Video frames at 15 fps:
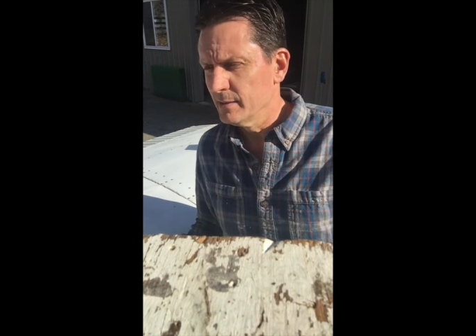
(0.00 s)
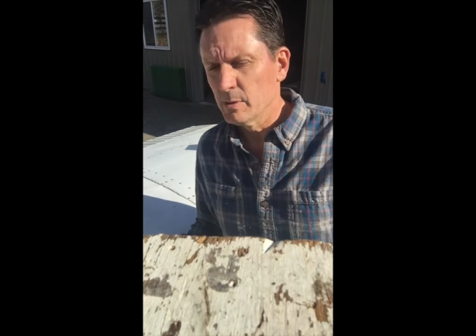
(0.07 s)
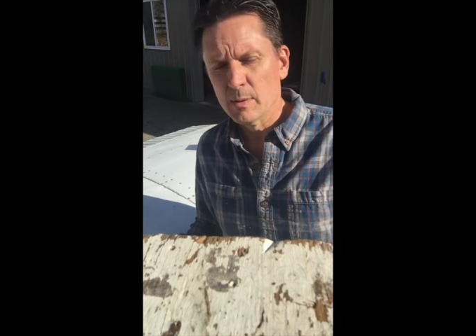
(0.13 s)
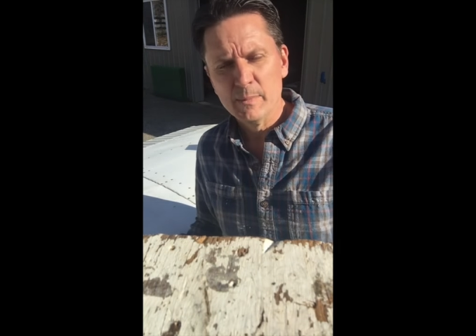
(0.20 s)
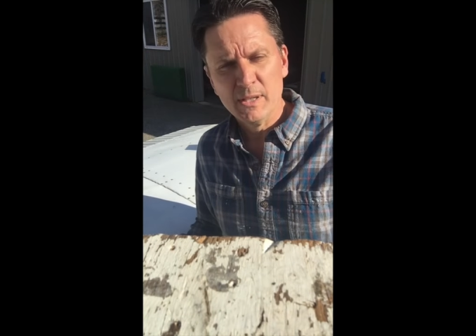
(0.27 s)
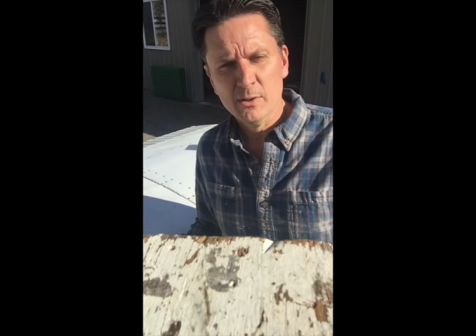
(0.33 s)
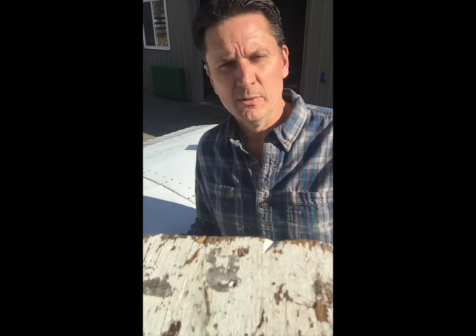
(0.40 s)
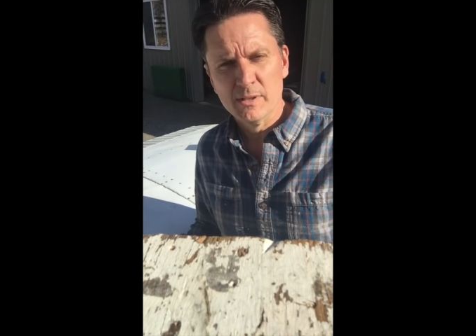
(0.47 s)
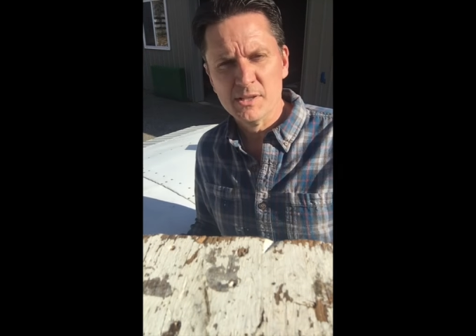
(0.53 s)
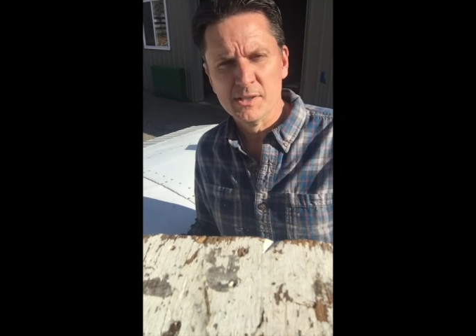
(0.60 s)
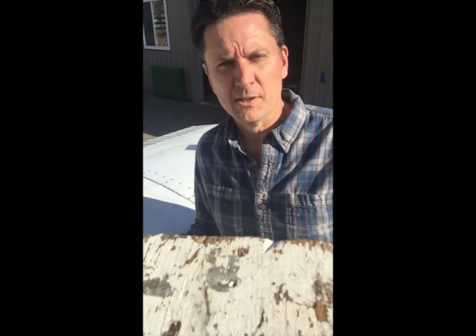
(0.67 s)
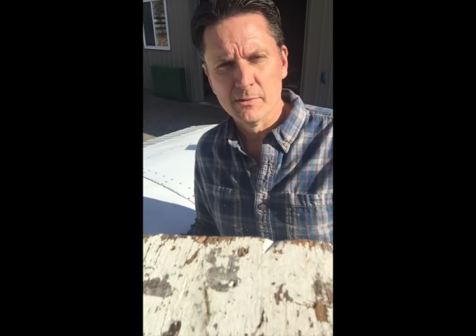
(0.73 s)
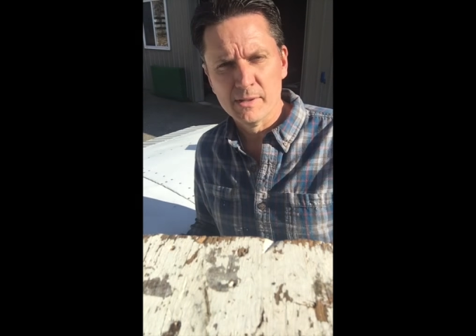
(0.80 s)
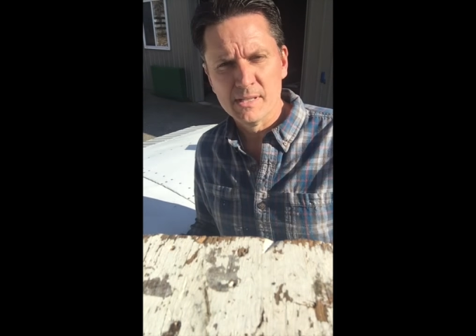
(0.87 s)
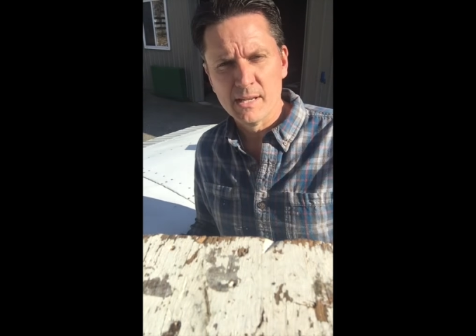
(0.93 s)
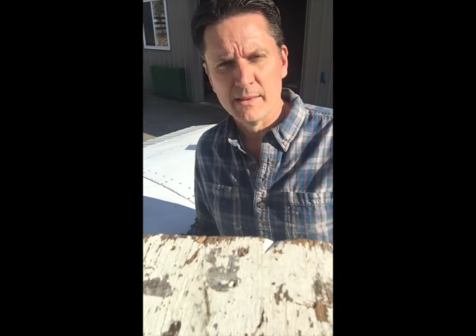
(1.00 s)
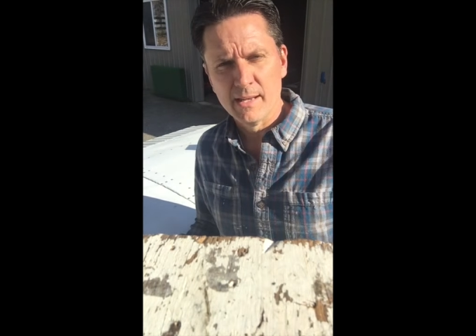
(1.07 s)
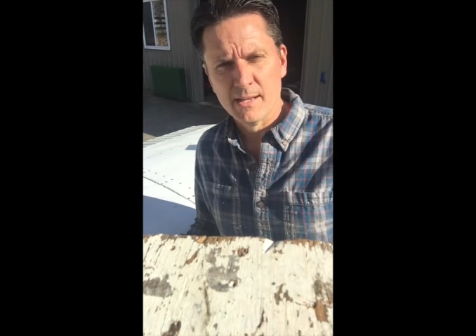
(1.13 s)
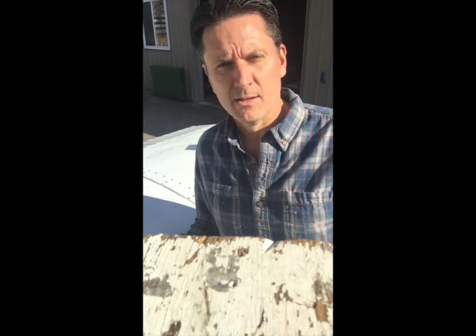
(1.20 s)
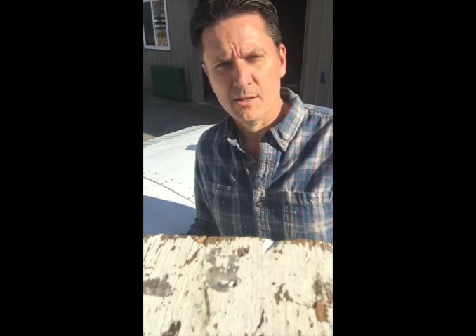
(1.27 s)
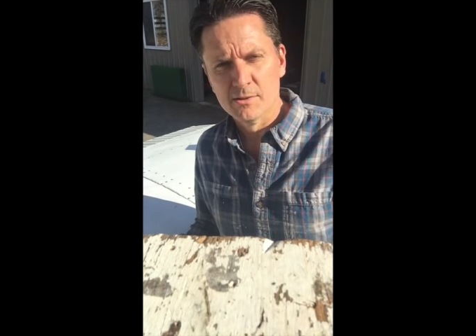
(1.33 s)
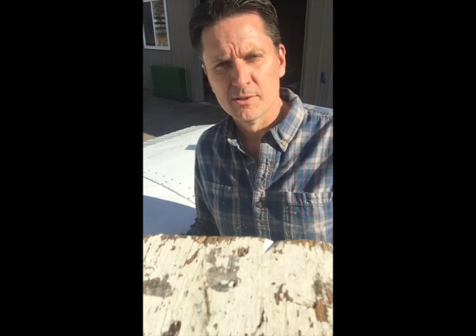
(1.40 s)
and I'll be doing a series on
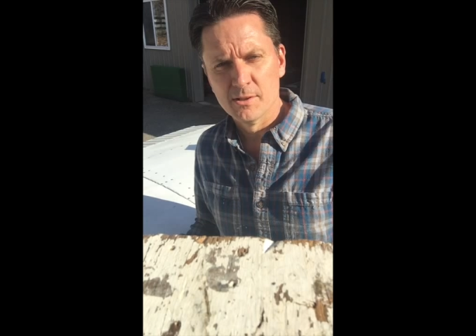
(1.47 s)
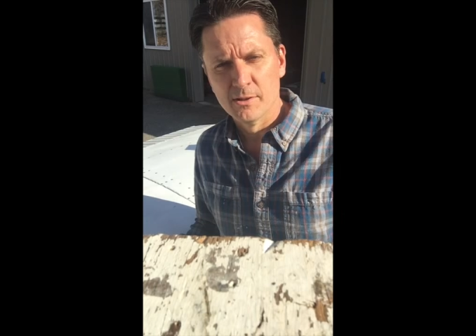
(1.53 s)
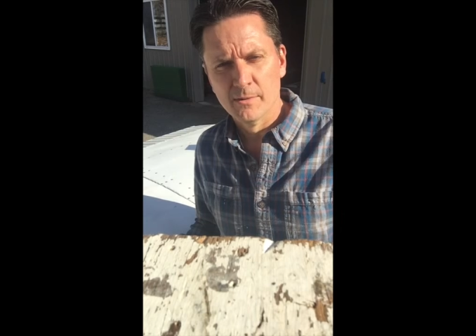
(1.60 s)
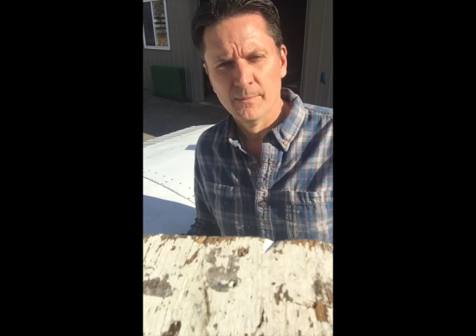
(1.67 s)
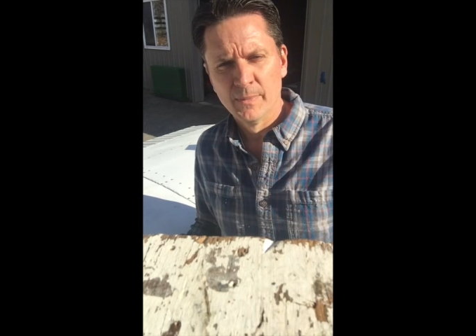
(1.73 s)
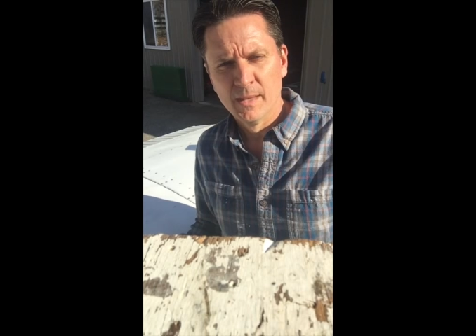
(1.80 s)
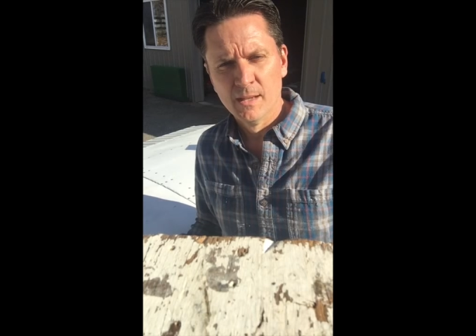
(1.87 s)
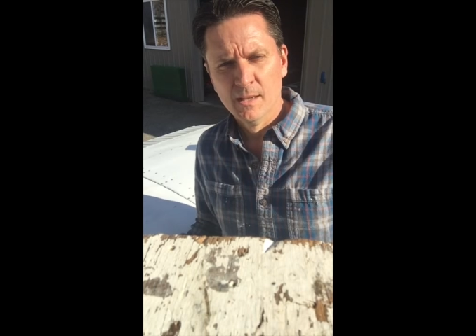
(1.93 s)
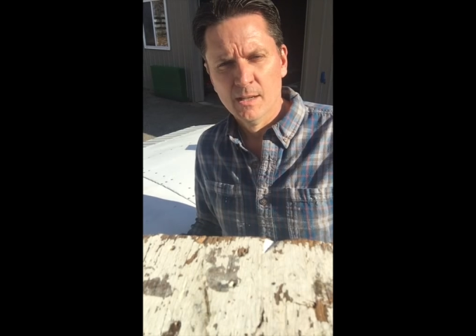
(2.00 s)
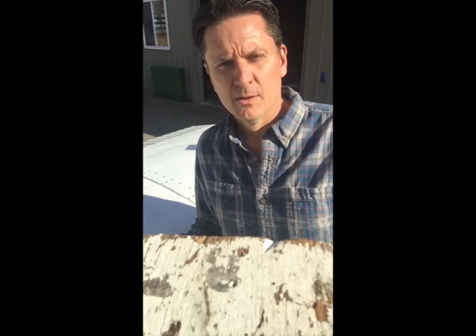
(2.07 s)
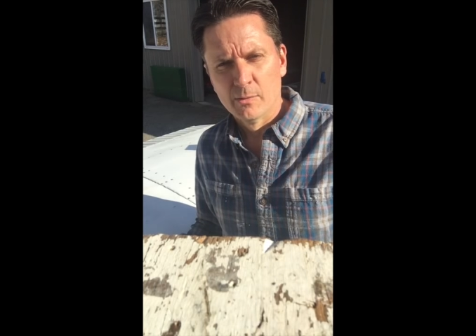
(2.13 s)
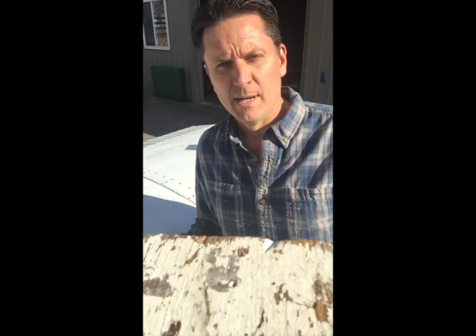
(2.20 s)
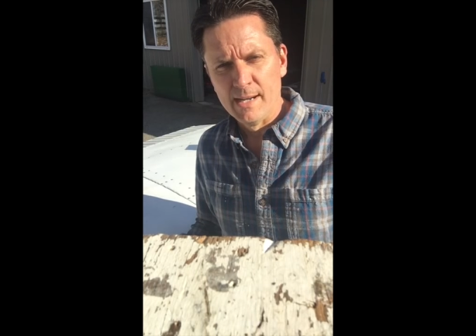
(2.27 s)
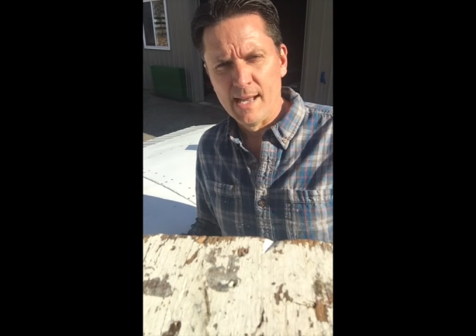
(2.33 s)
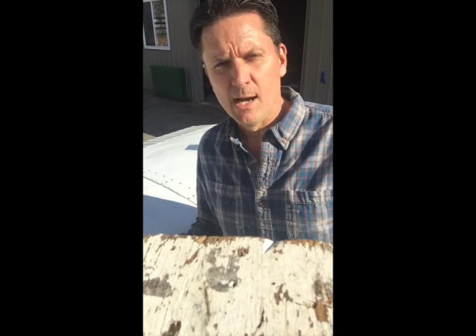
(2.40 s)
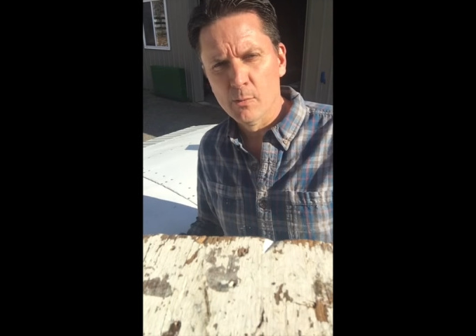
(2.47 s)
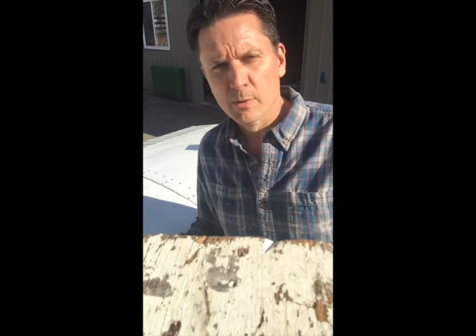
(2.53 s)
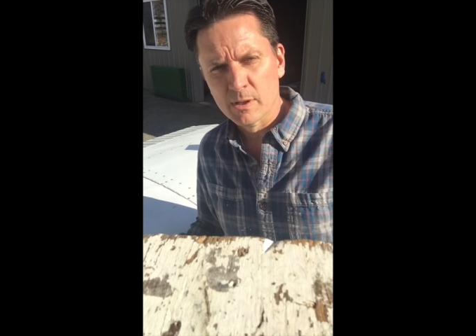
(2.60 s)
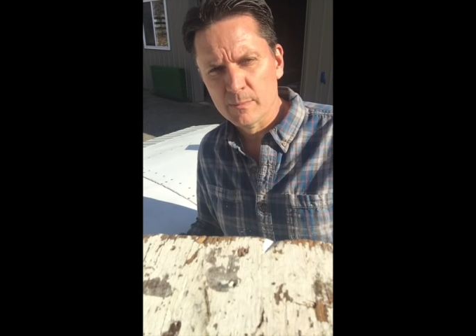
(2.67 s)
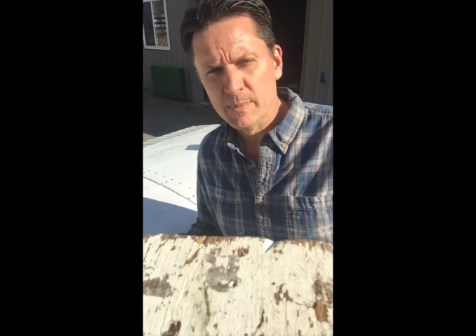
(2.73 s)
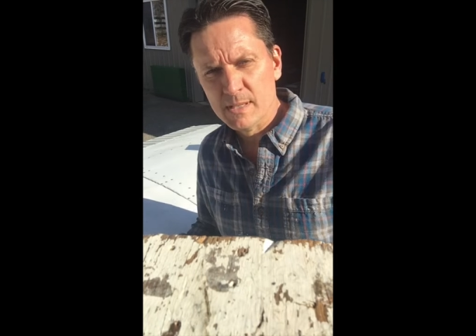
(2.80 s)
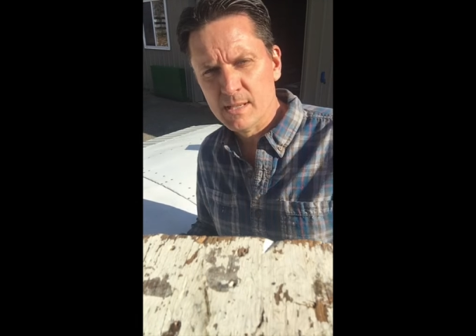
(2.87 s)
that also. Right now we're
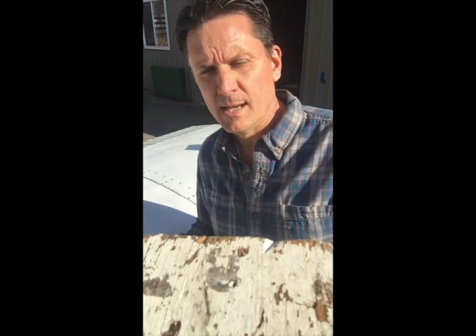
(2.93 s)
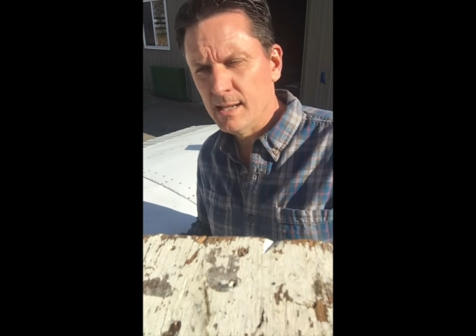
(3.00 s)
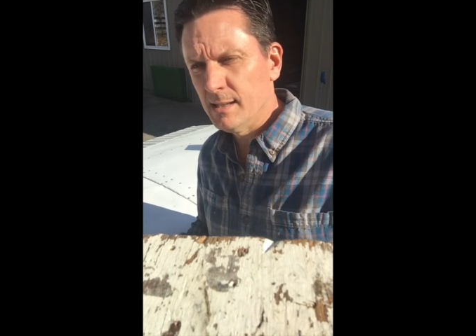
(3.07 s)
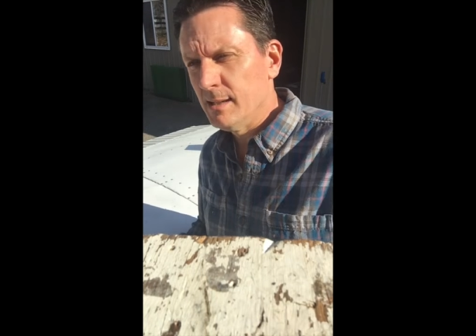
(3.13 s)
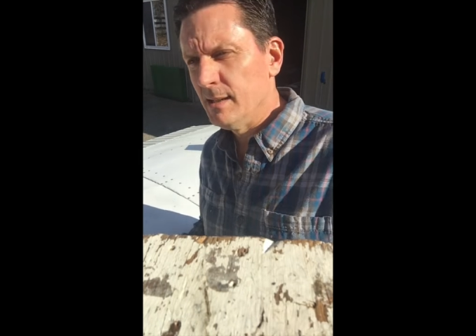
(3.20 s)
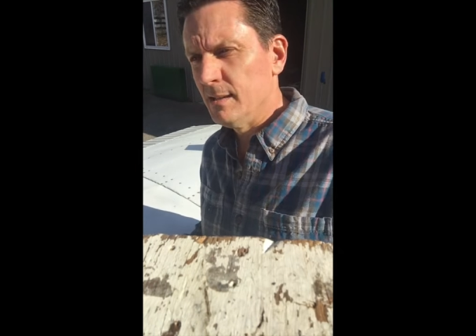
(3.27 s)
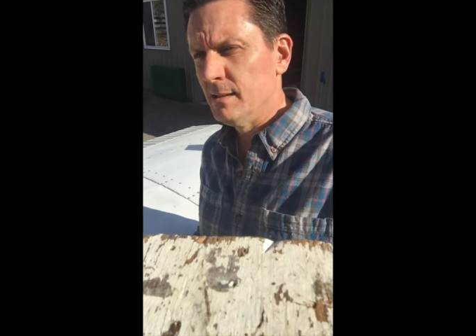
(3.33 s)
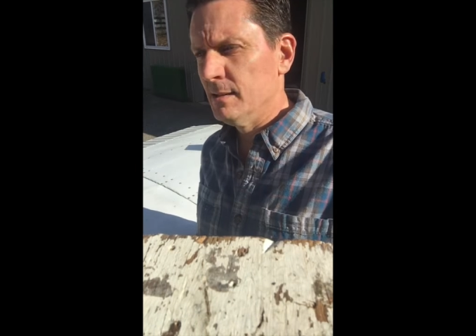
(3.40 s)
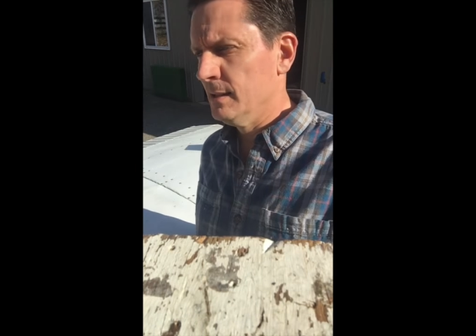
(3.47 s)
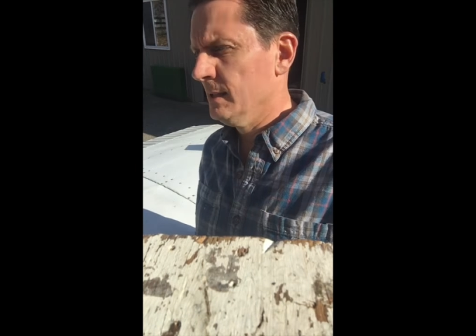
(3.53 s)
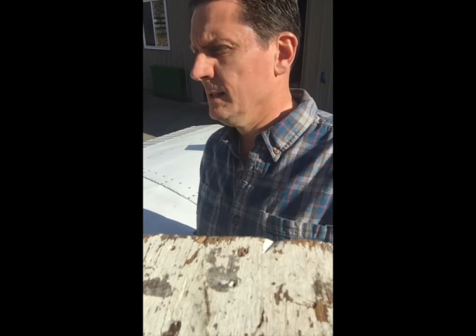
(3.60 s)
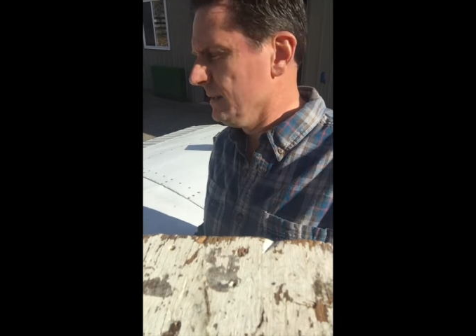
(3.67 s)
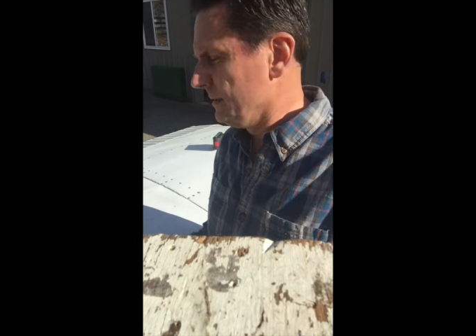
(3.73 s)
going to be taking